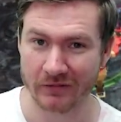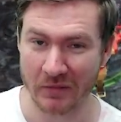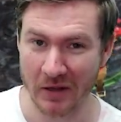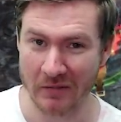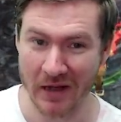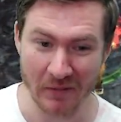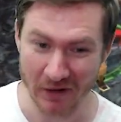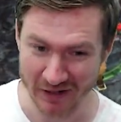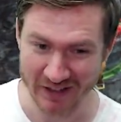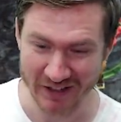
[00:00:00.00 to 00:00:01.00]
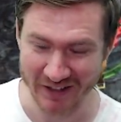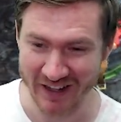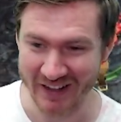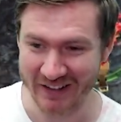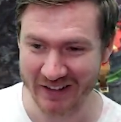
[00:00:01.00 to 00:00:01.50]
about Botmark in here
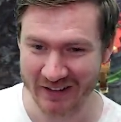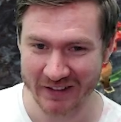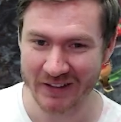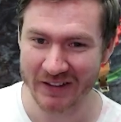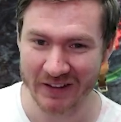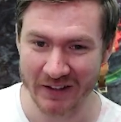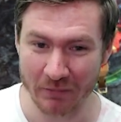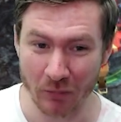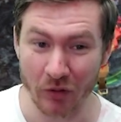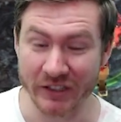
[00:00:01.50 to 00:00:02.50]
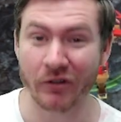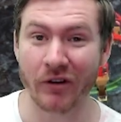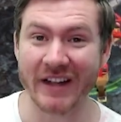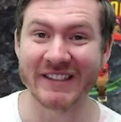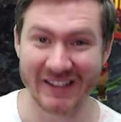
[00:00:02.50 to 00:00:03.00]
yet, the boy's
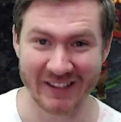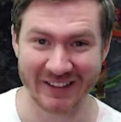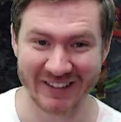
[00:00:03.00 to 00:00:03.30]
crazy.